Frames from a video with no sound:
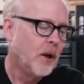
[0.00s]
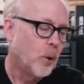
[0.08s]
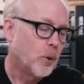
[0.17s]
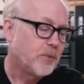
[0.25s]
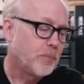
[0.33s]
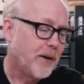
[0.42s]

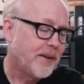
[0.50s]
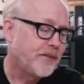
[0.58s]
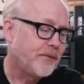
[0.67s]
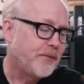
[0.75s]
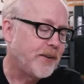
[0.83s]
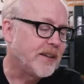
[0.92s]
or
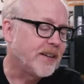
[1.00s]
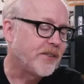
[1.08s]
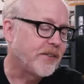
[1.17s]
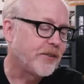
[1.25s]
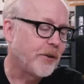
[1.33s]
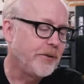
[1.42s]
depressive feelings
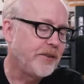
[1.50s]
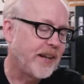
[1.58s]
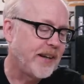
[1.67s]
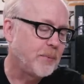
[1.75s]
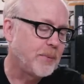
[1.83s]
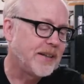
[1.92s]

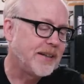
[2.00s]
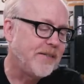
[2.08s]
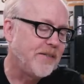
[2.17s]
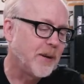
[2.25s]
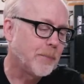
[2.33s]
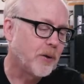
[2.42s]
associated with
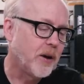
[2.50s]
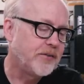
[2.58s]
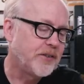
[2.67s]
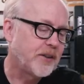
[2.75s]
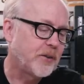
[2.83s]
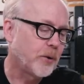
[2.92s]
leaving a
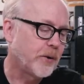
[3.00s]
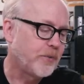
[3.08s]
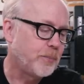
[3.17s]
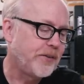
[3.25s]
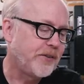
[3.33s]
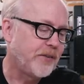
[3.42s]
project or a
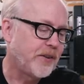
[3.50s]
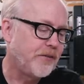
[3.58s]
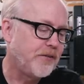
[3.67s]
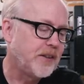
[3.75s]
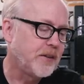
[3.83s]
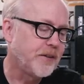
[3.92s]
specific
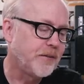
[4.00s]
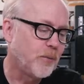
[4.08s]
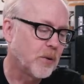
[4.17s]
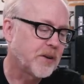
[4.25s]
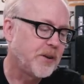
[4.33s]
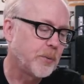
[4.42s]
field of
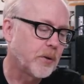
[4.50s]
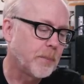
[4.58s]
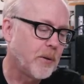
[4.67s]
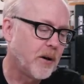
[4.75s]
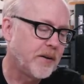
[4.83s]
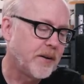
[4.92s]
work you were a
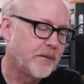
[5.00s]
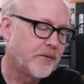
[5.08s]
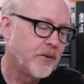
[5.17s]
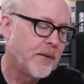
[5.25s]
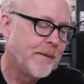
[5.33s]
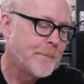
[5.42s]
part of?
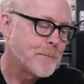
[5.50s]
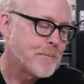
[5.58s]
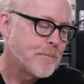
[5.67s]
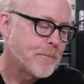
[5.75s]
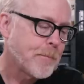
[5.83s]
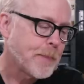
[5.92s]

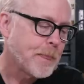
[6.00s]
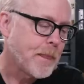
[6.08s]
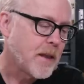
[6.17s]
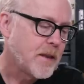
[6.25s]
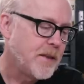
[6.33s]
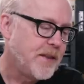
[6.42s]

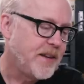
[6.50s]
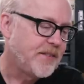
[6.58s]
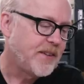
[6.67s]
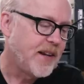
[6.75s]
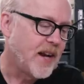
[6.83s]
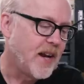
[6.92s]
They
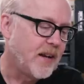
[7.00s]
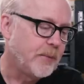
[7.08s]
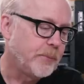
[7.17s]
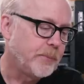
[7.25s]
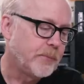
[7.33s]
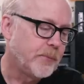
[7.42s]
say,
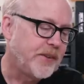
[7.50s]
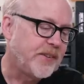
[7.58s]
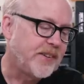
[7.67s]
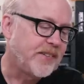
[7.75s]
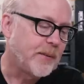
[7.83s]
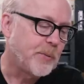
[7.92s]
I
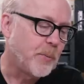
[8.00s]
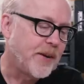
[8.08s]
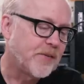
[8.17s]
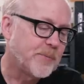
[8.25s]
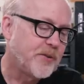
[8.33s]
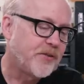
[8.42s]
recently stepped away
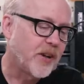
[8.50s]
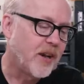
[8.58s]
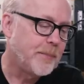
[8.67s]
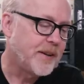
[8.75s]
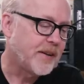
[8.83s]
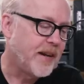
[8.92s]
from a
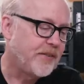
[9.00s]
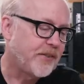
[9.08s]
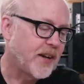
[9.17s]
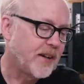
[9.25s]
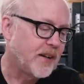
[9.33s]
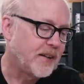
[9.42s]
job and a
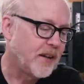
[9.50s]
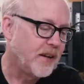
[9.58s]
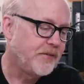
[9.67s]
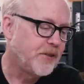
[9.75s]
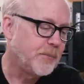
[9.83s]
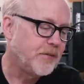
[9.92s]
lifestyle I
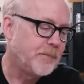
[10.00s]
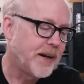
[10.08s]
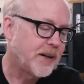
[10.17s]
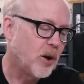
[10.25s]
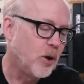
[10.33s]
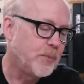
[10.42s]
love to move
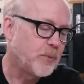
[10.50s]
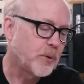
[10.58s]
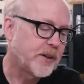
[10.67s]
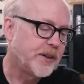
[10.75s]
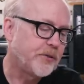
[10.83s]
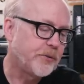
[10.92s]
back home and
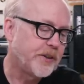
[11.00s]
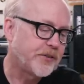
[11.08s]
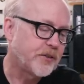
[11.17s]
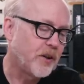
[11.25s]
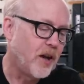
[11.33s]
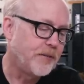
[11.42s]
work in a
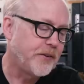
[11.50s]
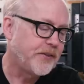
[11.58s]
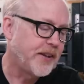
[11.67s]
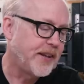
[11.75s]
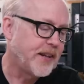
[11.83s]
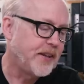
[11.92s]
traditional office
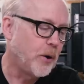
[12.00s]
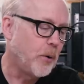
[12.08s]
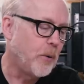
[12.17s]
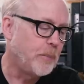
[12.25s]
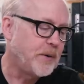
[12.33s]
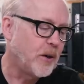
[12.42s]
setting. I know I
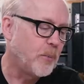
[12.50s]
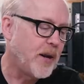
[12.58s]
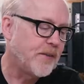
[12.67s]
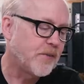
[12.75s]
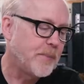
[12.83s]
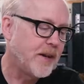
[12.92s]
won't be
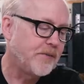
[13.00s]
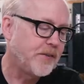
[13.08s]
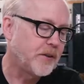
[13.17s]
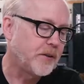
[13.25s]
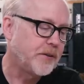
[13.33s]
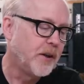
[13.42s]
away from that
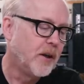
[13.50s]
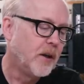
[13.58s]
field